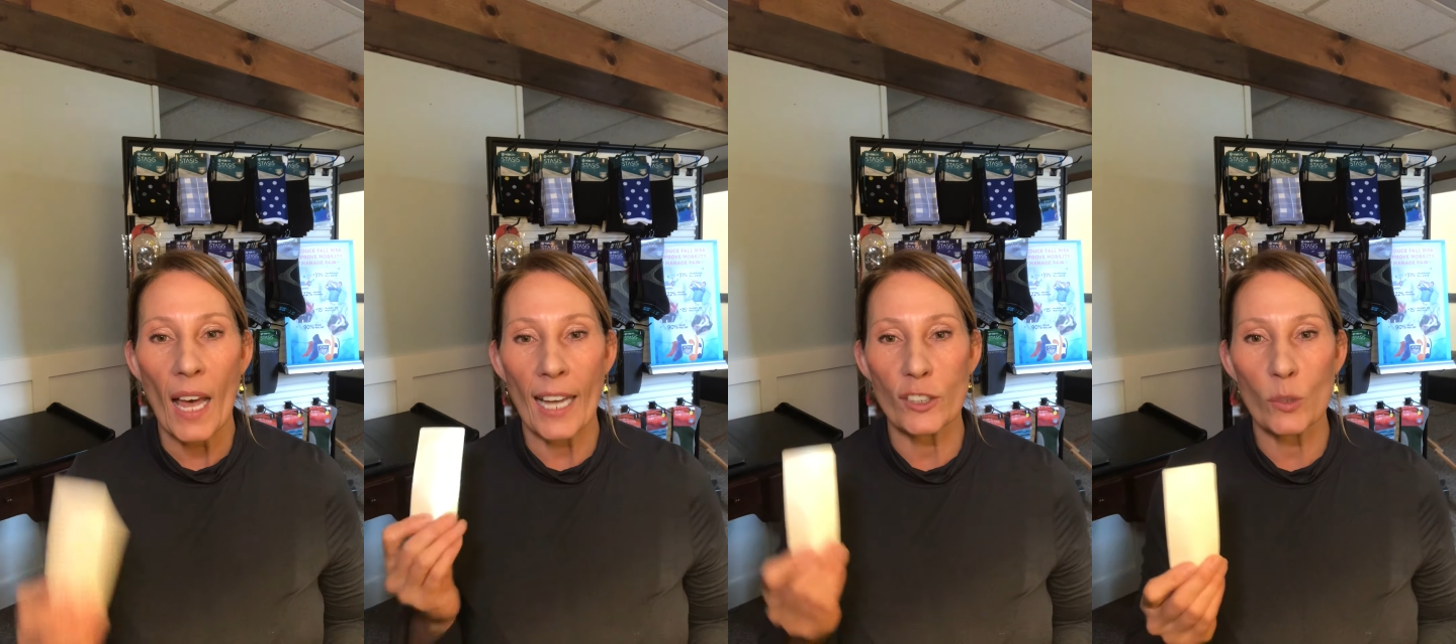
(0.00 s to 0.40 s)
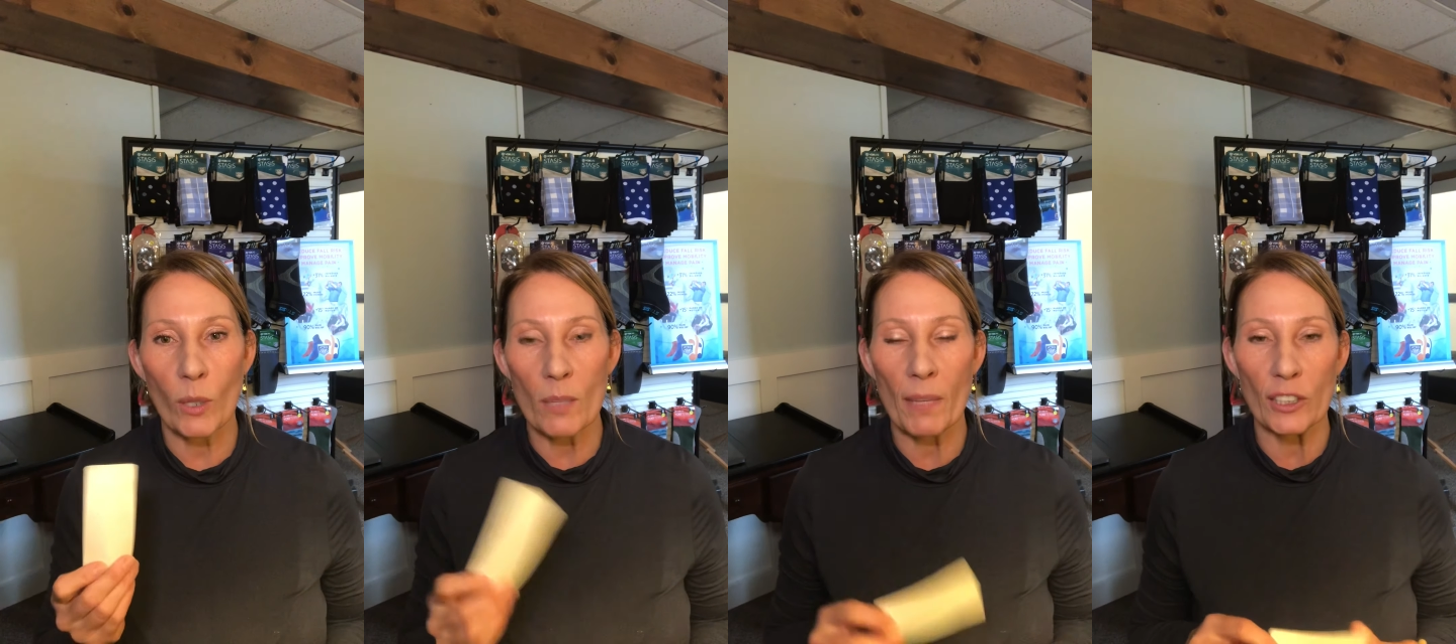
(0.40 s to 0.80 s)
I do
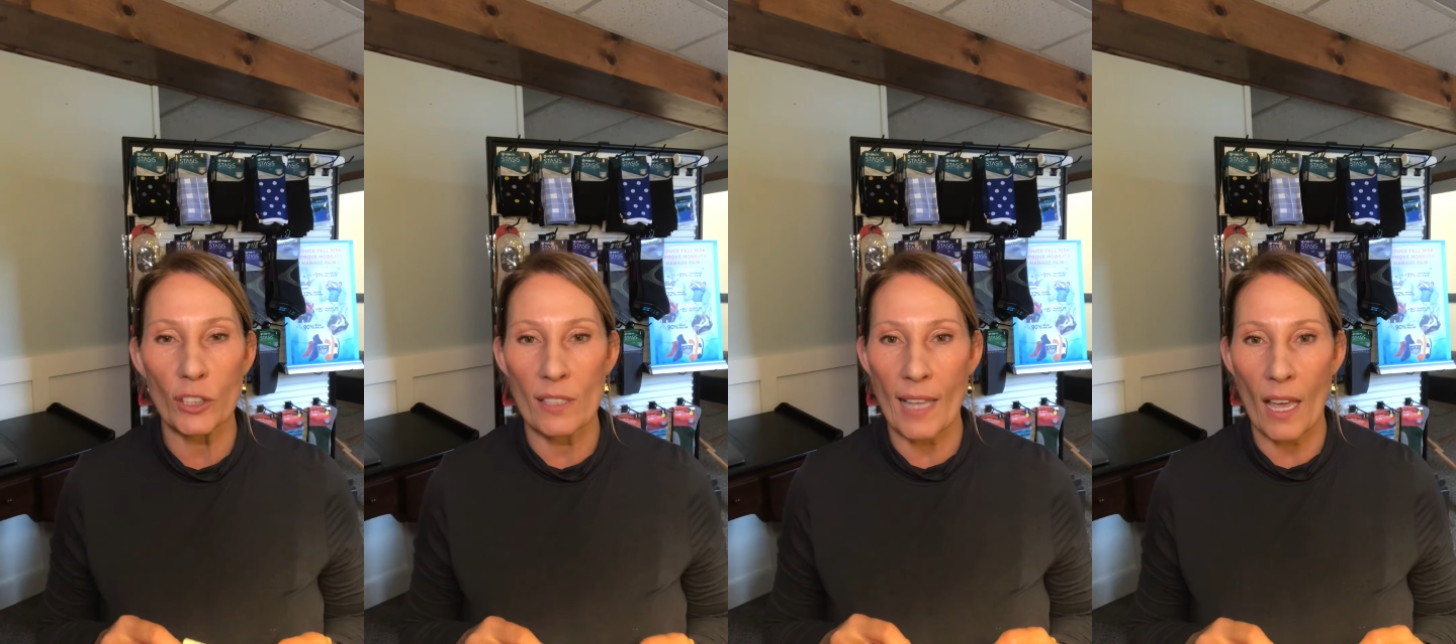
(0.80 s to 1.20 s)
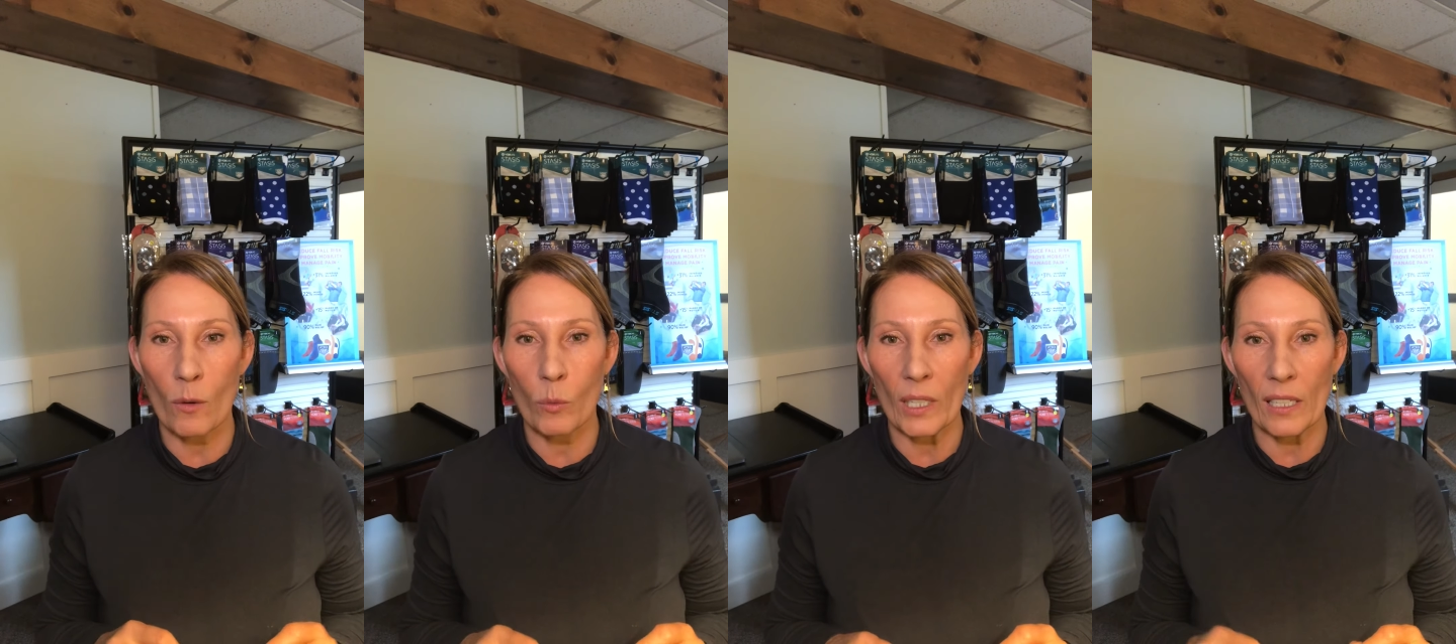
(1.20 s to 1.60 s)
want to mention that
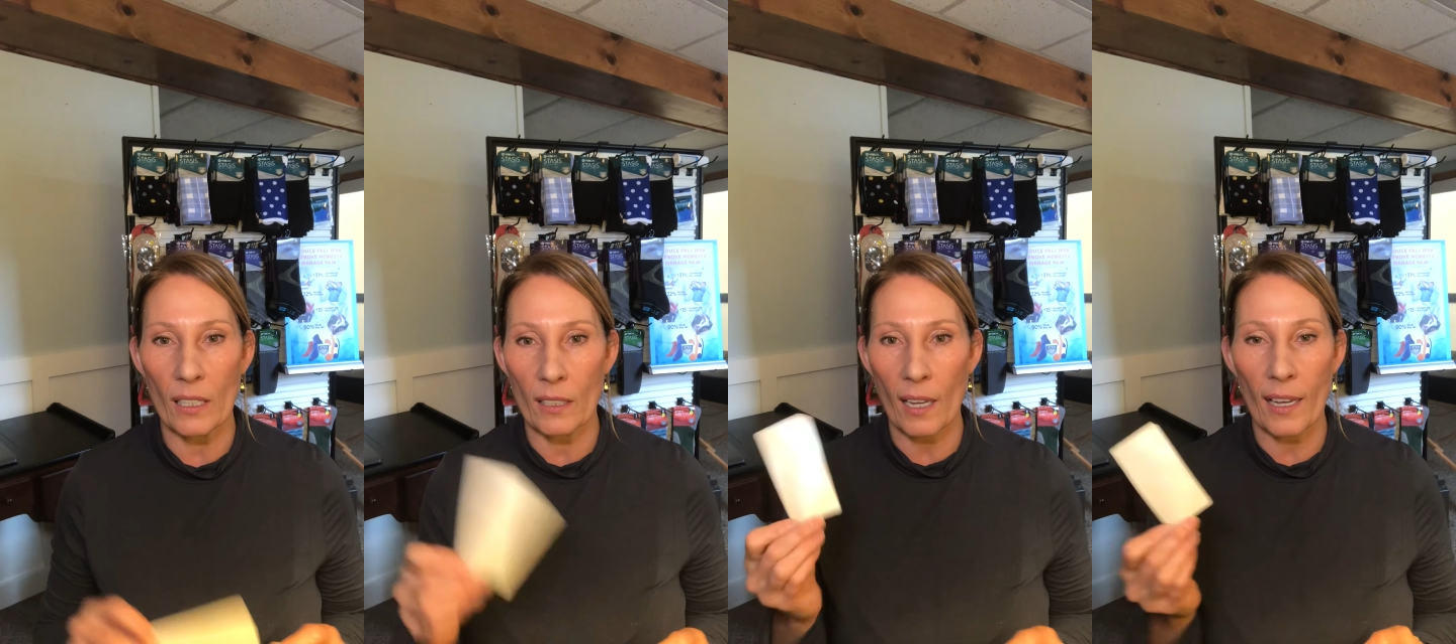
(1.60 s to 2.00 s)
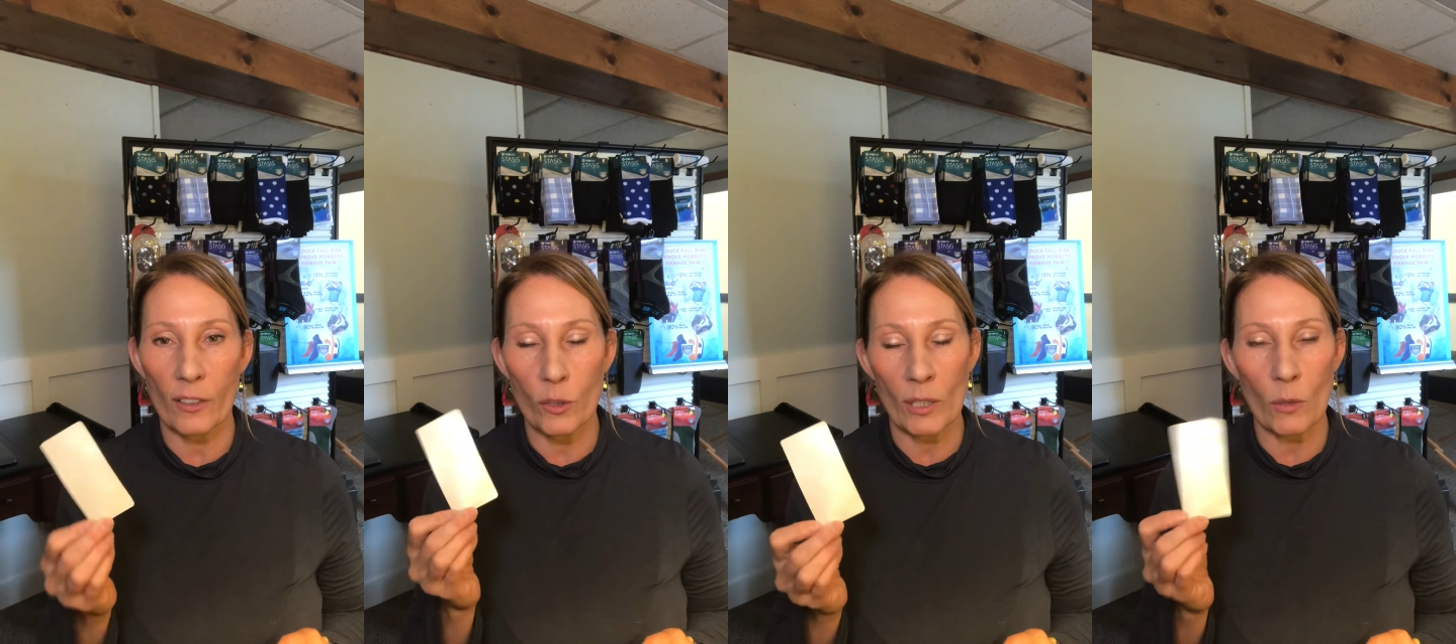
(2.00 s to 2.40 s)

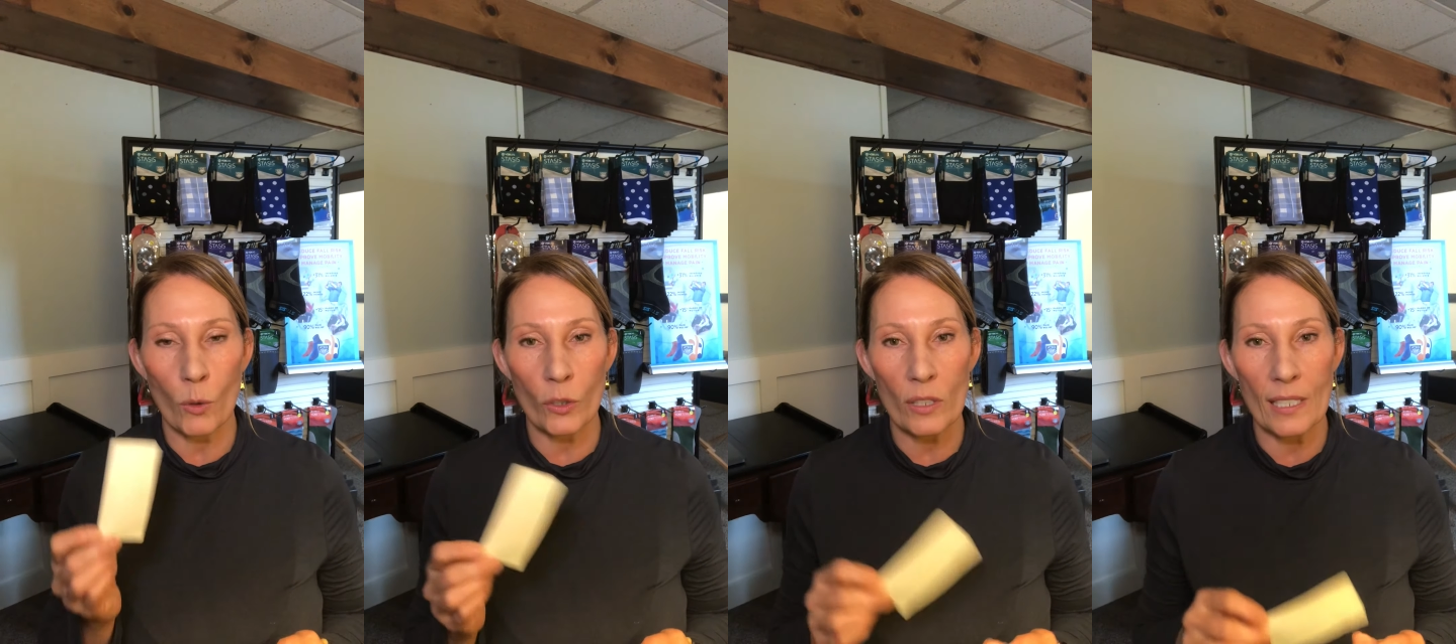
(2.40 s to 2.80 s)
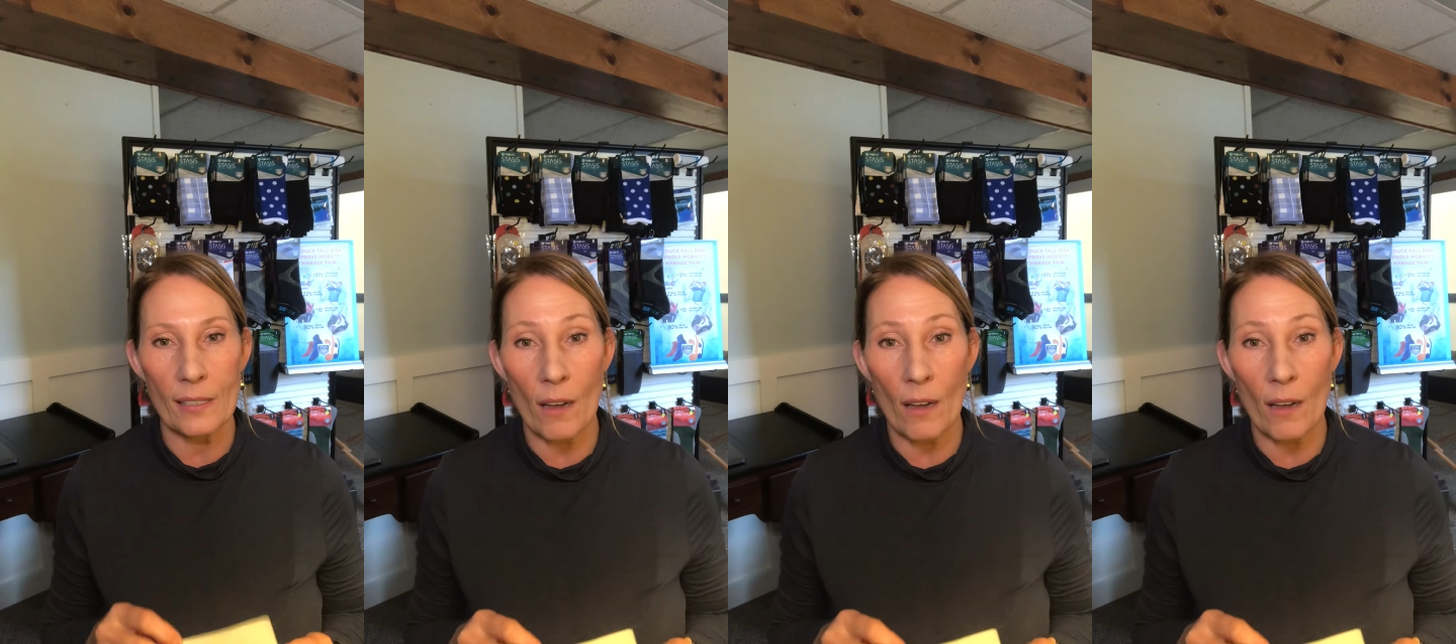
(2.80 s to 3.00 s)
you can order these